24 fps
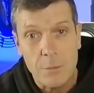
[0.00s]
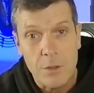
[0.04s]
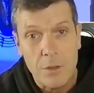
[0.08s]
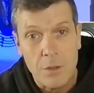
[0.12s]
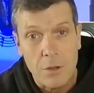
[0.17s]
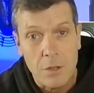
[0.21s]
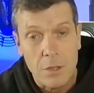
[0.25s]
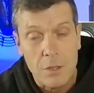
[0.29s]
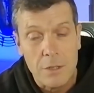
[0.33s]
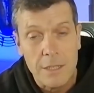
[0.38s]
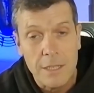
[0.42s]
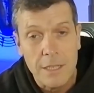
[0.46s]
with
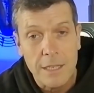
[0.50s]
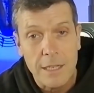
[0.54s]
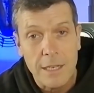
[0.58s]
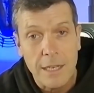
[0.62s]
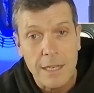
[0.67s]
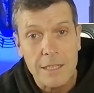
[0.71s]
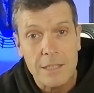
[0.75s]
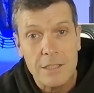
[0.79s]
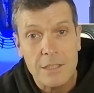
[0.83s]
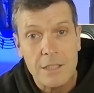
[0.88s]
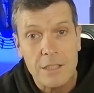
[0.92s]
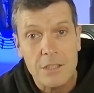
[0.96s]
all the
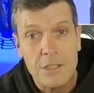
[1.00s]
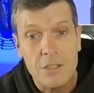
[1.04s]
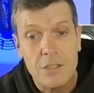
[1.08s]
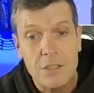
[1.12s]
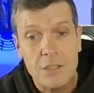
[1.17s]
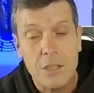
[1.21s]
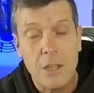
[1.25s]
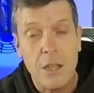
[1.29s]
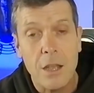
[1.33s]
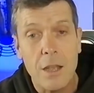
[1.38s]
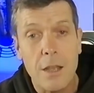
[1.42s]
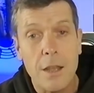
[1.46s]

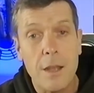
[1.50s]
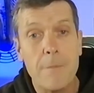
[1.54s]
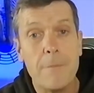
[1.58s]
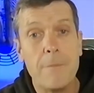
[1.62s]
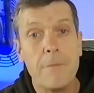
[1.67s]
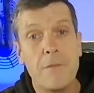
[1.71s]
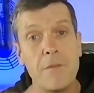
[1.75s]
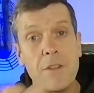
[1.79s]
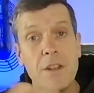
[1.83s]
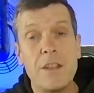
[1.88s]
latest um,